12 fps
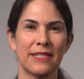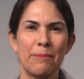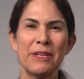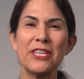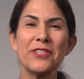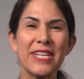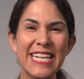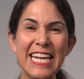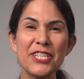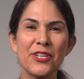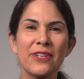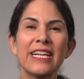but there's a
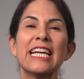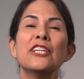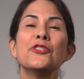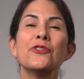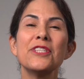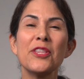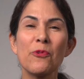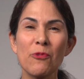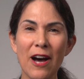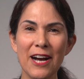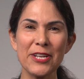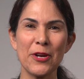danger in choosing the
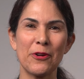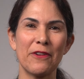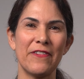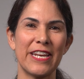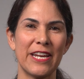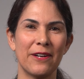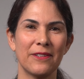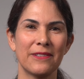wrong yoga video.